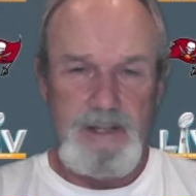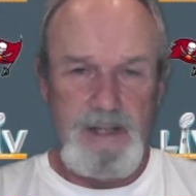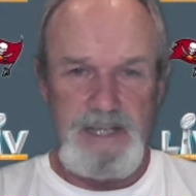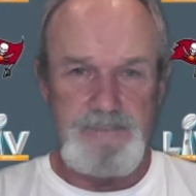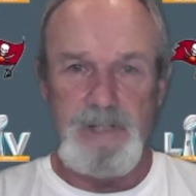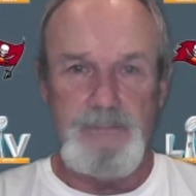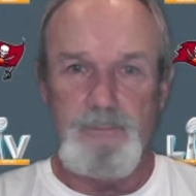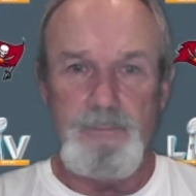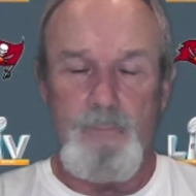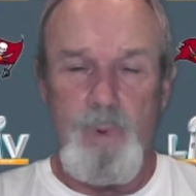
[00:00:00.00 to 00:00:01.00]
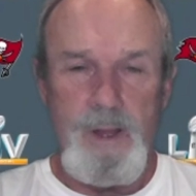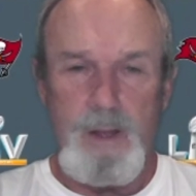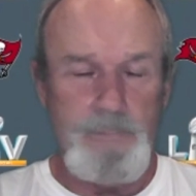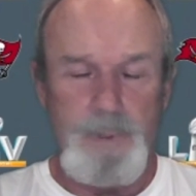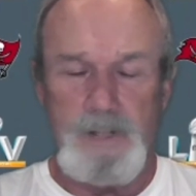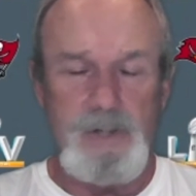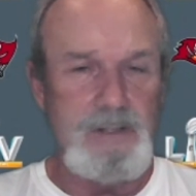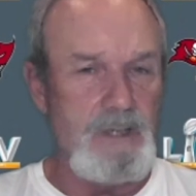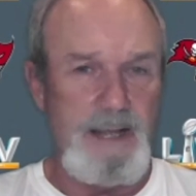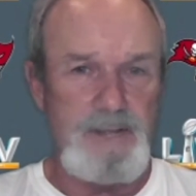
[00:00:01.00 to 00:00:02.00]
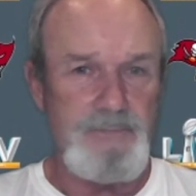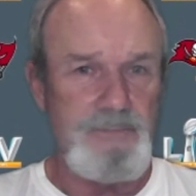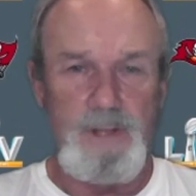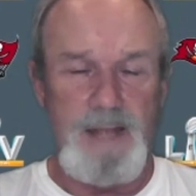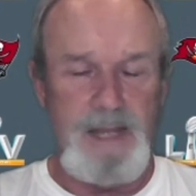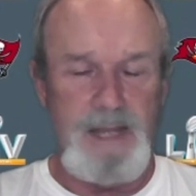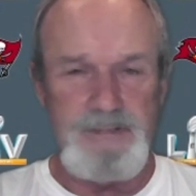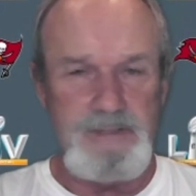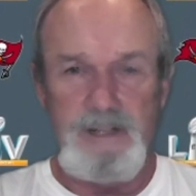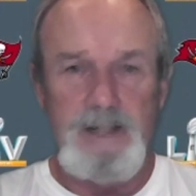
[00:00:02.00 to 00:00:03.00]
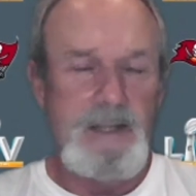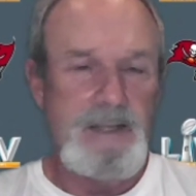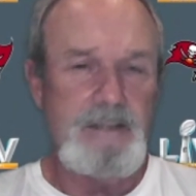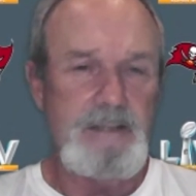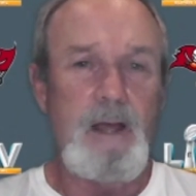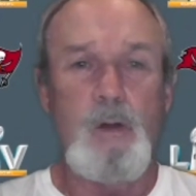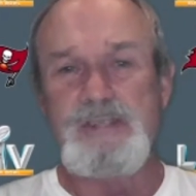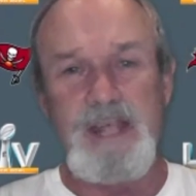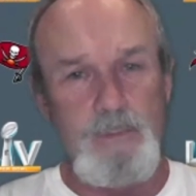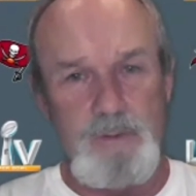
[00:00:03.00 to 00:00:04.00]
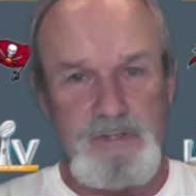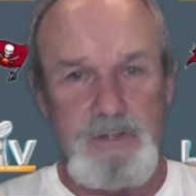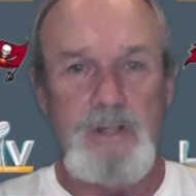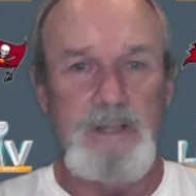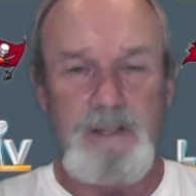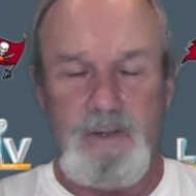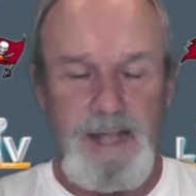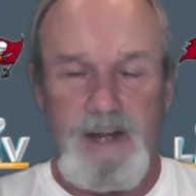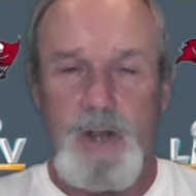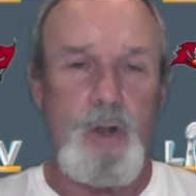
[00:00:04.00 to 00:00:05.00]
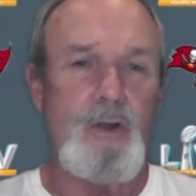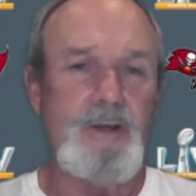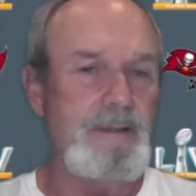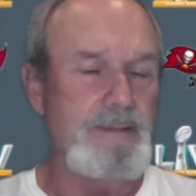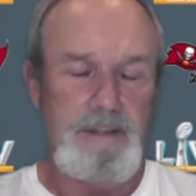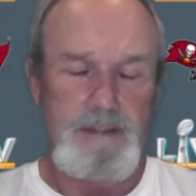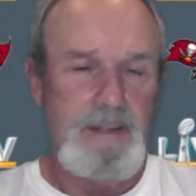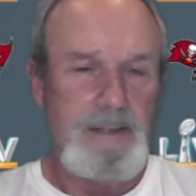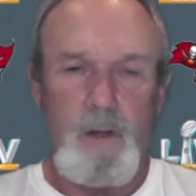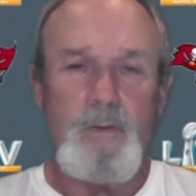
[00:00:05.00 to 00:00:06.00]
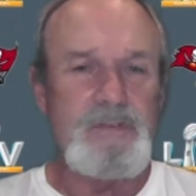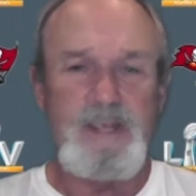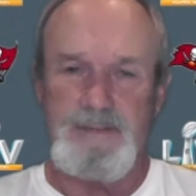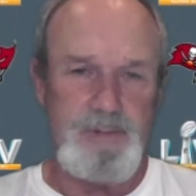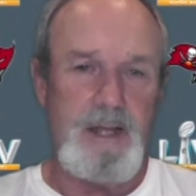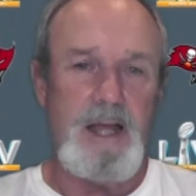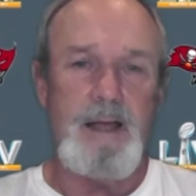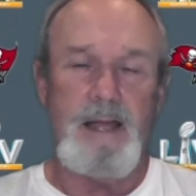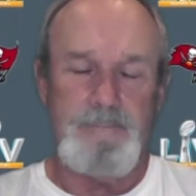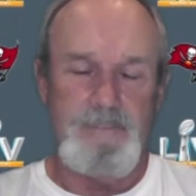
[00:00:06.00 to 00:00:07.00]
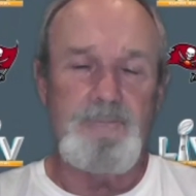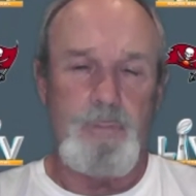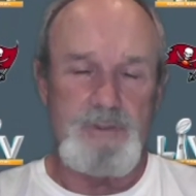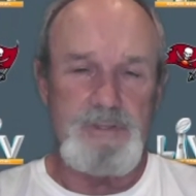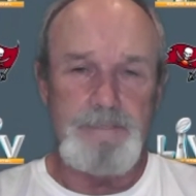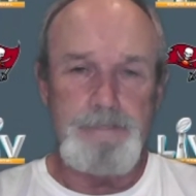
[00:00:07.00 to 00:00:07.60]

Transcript: pretty good in the last few games, and OJ was good. You know, he got hurt and all those guys, but I've been fortunate.